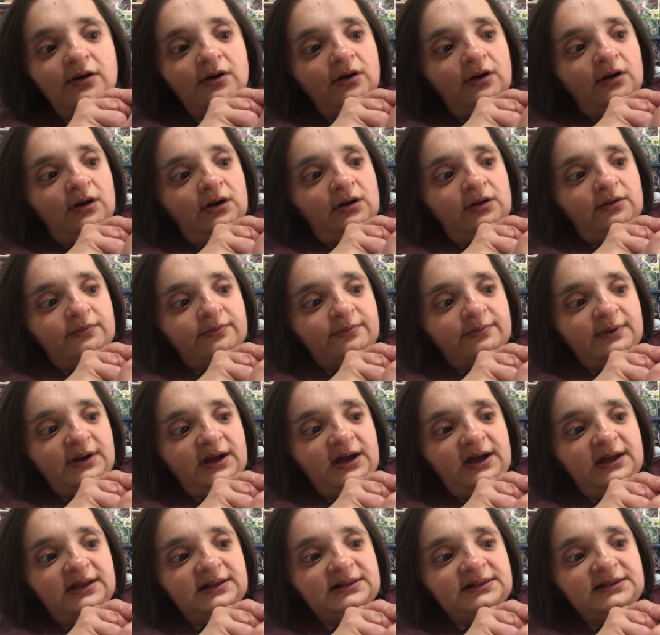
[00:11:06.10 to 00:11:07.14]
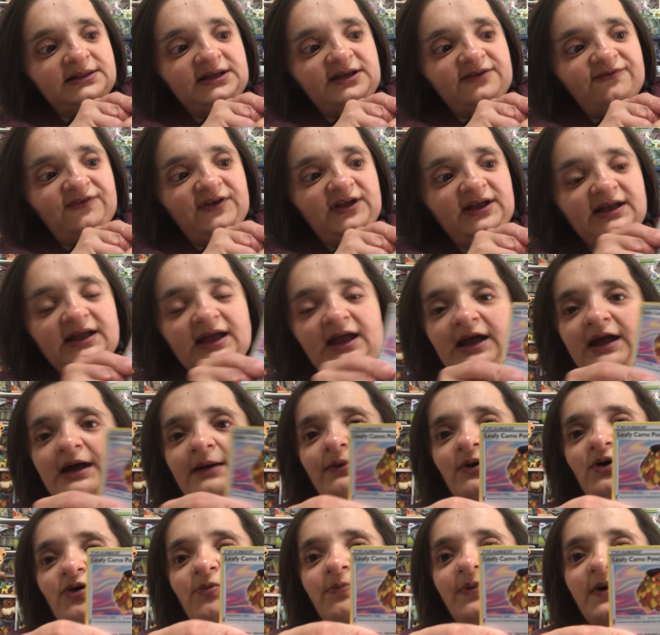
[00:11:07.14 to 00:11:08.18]
All right, Leafy
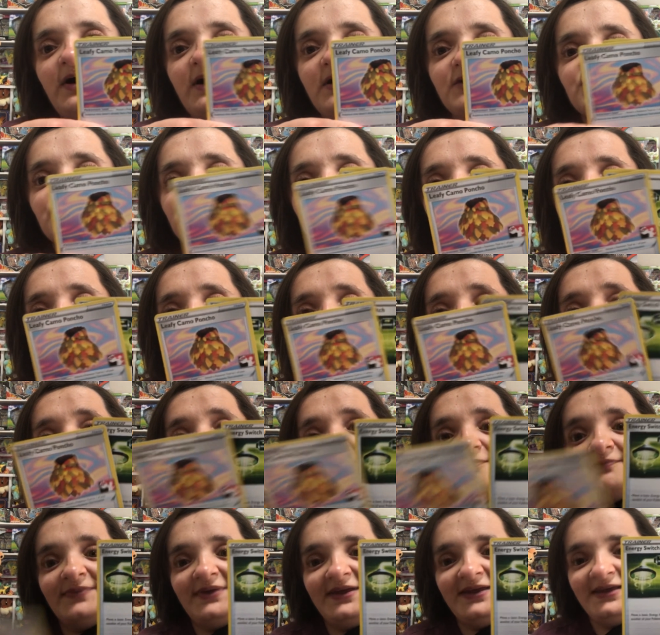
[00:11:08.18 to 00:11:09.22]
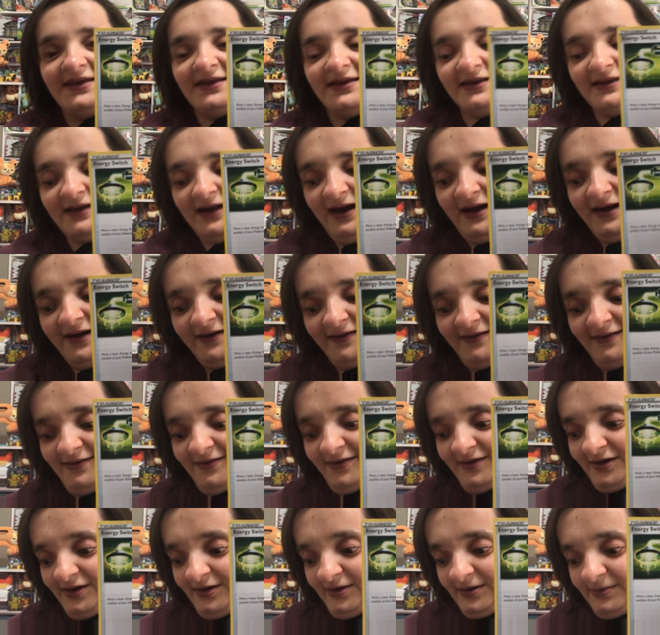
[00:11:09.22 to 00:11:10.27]
Camo Poncho. Yeah,
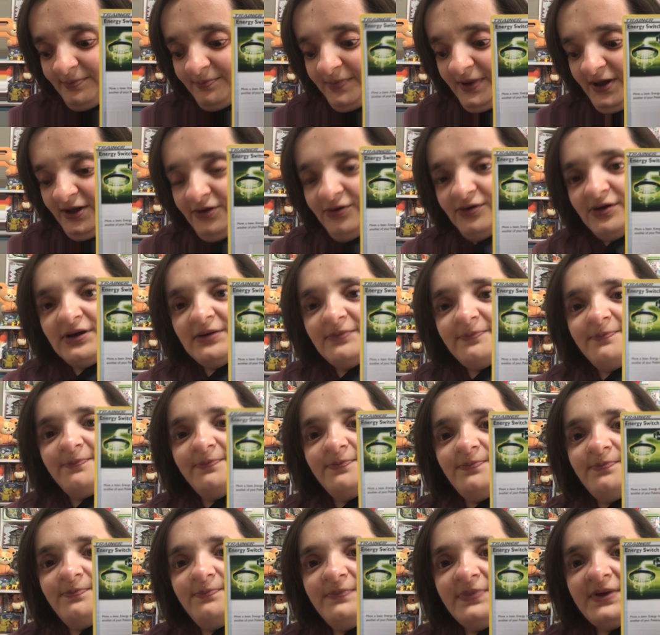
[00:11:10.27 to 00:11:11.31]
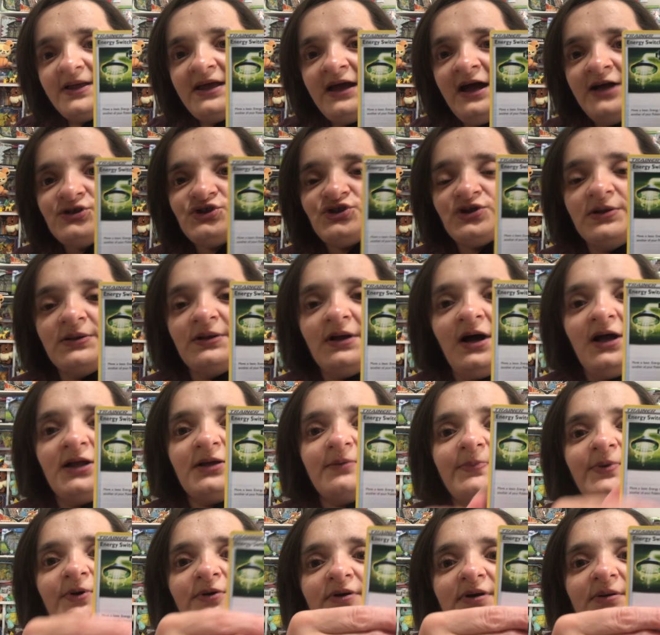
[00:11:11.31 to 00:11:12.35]
bet you could catch a lot
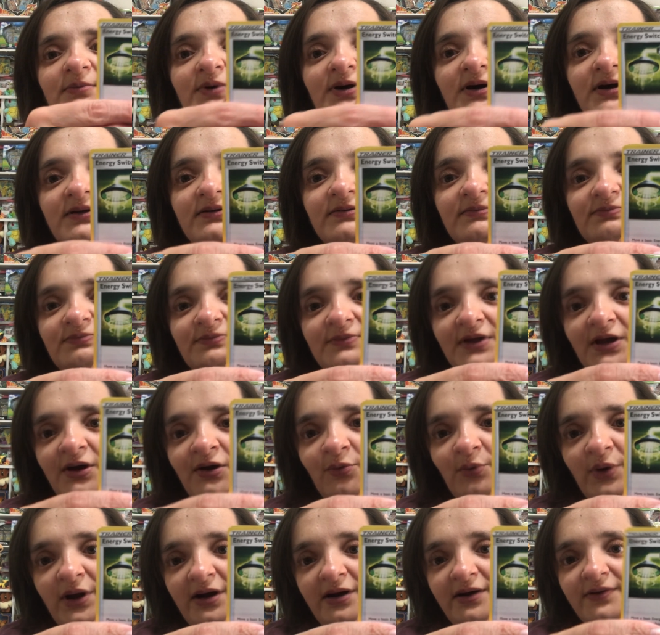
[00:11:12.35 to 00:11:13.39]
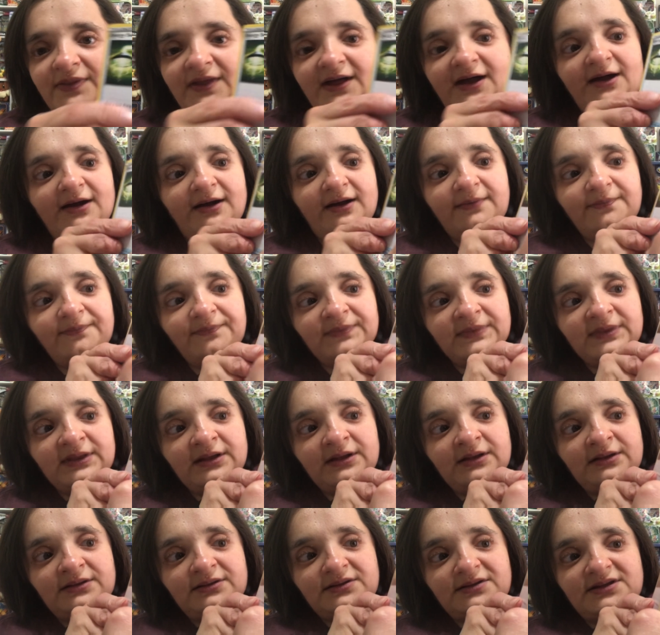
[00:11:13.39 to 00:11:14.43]
of Pokemon wearing that.
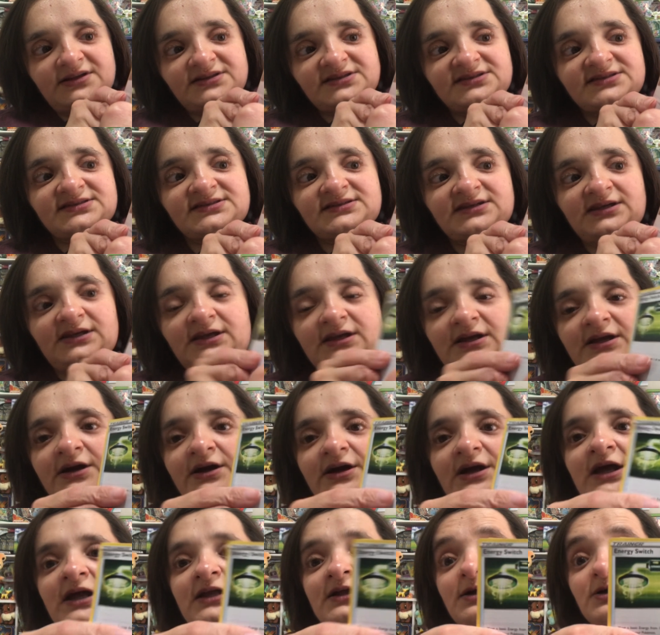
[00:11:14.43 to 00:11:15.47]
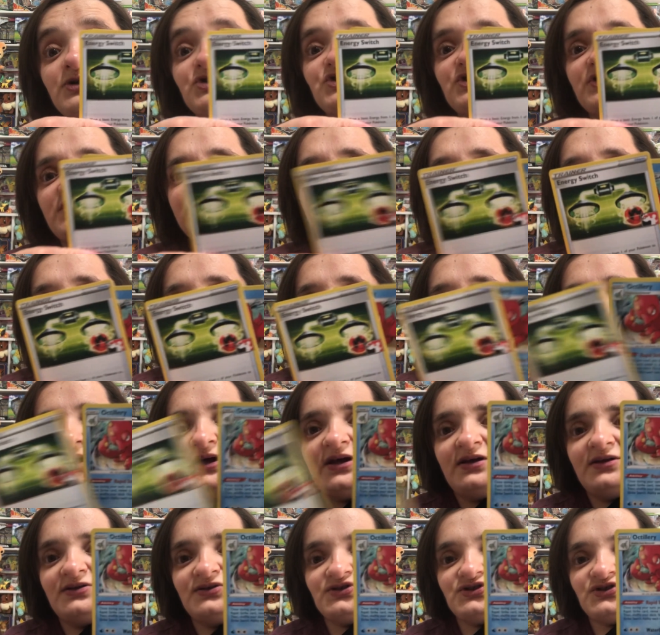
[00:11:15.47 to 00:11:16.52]
Let's see here. Energy
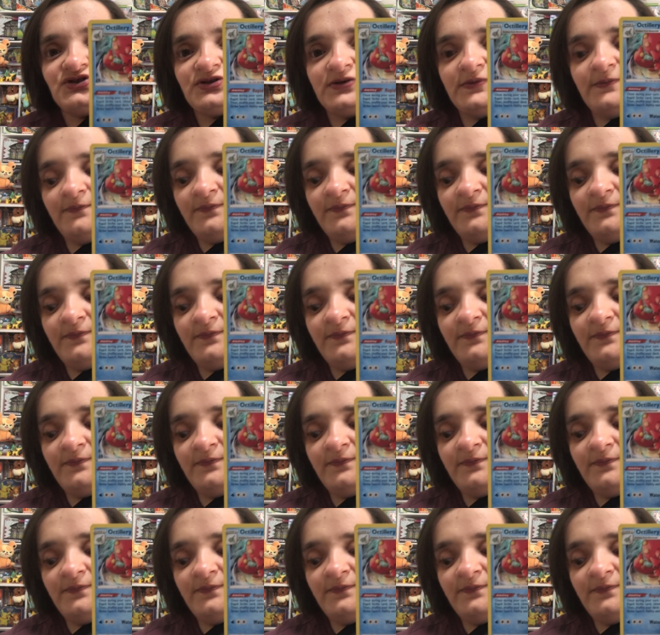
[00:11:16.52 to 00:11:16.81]
Switch.